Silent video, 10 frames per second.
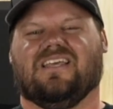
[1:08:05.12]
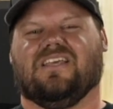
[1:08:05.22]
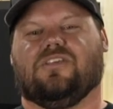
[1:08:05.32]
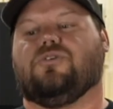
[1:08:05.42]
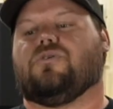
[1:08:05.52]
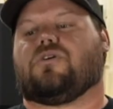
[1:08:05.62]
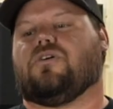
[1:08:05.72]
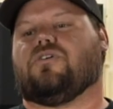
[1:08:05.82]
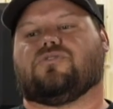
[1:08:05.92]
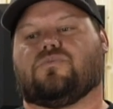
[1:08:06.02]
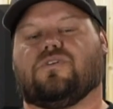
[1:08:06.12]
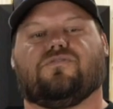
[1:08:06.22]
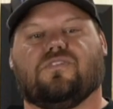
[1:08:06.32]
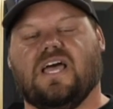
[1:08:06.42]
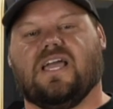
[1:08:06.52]
You are called to
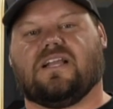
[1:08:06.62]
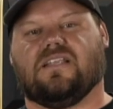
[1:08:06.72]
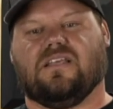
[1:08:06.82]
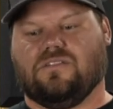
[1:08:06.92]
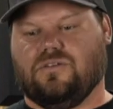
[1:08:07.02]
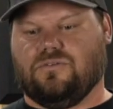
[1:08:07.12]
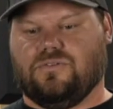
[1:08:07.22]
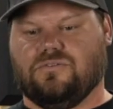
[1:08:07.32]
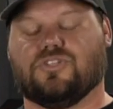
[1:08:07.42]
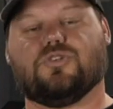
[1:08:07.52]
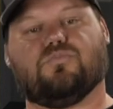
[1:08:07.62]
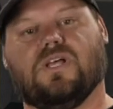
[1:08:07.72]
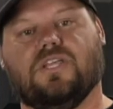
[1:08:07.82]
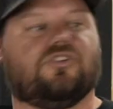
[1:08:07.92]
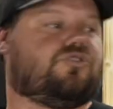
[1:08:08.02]
reflect, to
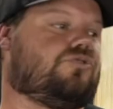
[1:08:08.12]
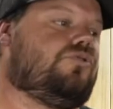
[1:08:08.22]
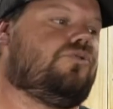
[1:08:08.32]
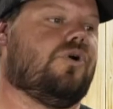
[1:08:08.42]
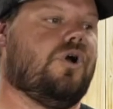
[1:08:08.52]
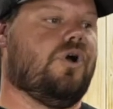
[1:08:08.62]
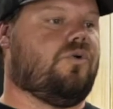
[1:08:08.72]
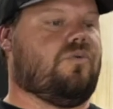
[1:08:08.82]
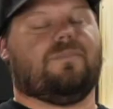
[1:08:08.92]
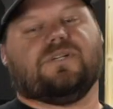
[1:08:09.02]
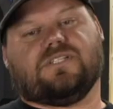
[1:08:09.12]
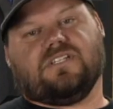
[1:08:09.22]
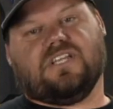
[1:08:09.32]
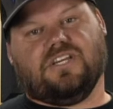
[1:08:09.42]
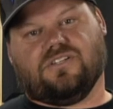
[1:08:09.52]
display the true
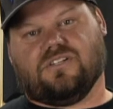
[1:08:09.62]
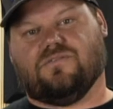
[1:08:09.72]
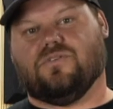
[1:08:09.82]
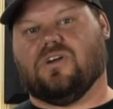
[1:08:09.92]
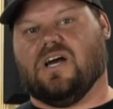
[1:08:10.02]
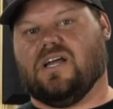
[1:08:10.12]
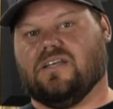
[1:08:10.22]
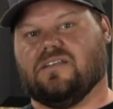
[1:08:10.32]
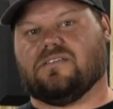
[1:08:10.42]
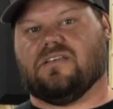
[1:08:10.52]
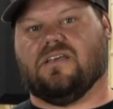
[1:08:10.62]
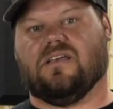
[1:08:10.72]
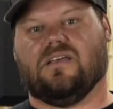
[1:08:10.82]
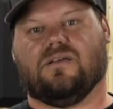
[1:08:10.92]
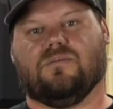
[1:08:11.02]
representation of who God is.
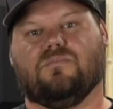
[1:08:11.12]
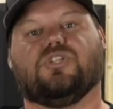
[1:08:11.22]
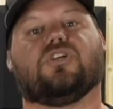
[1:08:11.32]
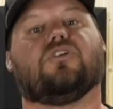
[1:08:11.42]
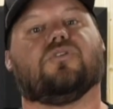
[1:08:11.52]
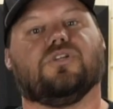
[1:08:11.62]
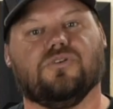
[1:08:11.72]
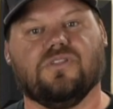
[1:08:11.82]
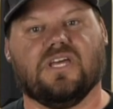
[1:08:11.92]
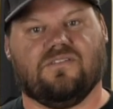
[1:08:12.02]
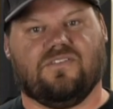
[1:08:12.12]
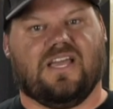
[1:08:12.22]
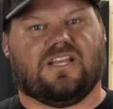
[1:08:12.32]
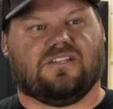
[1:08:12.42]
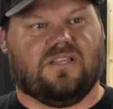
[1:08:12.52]
But you can only do that if you
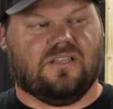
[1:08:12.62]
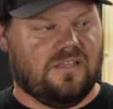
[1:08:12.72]
actually